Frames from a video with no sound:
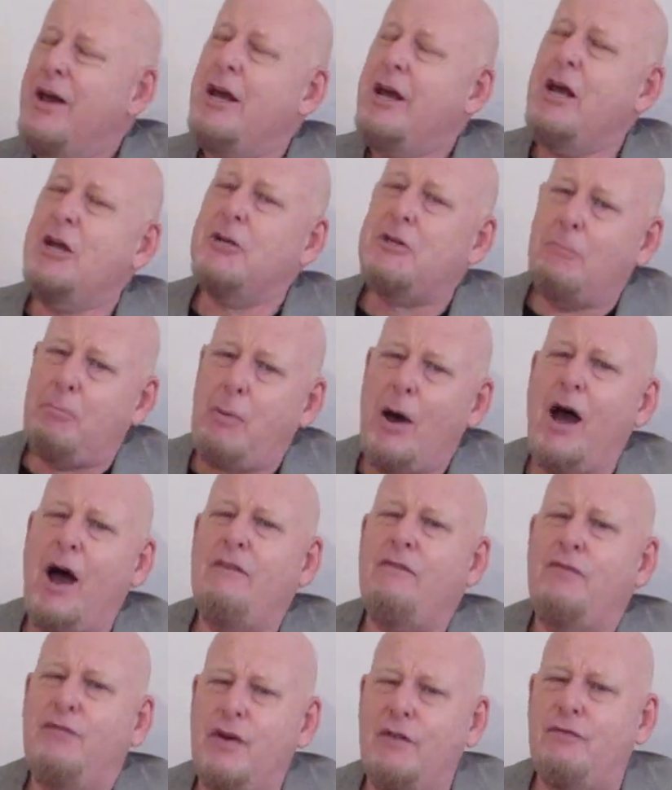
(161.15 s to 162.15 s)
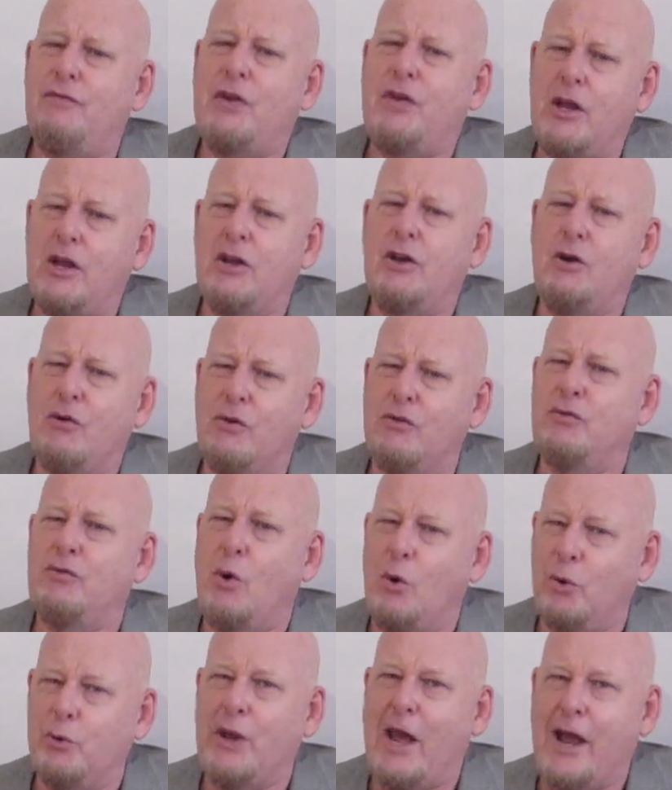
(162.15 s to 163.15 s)
is about 15 years
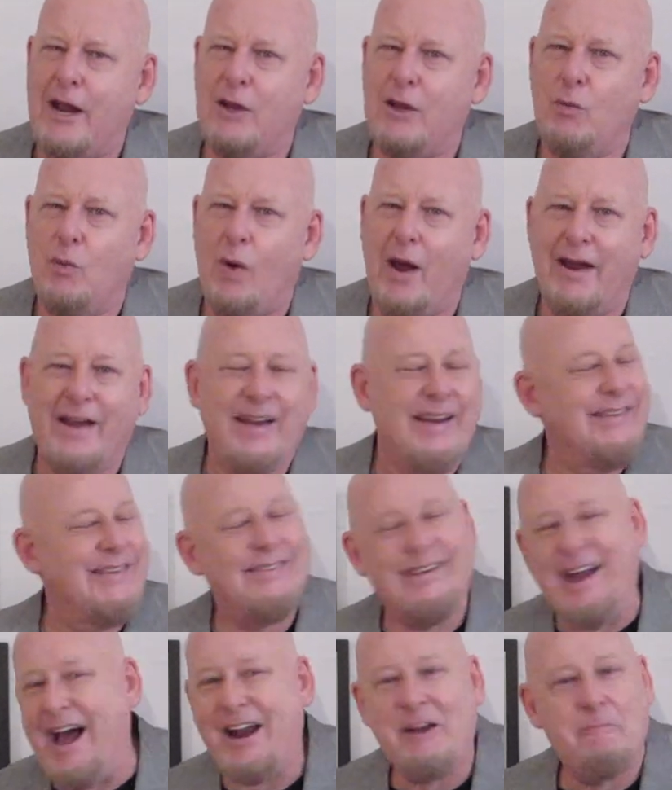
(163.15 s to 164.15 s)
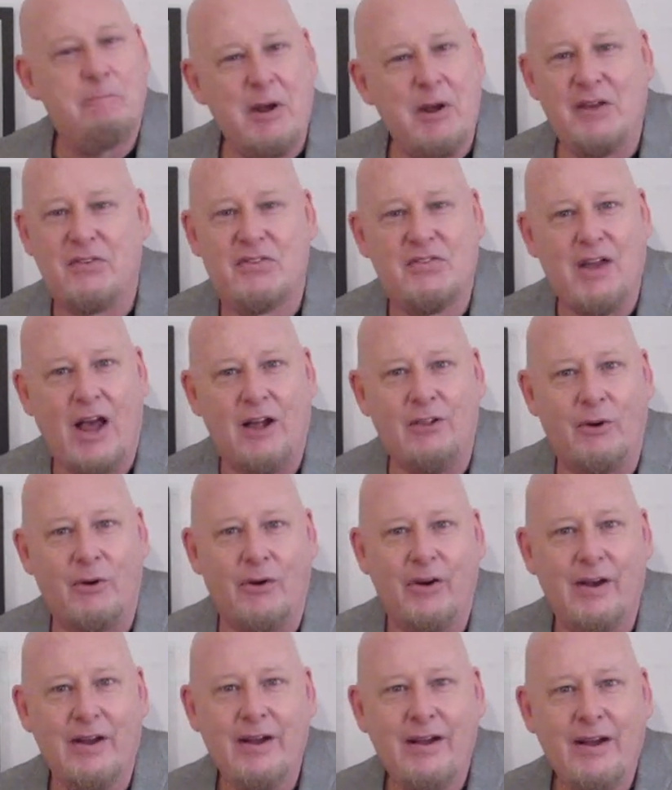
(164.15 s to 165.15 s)
old anyway. It's not a big seller.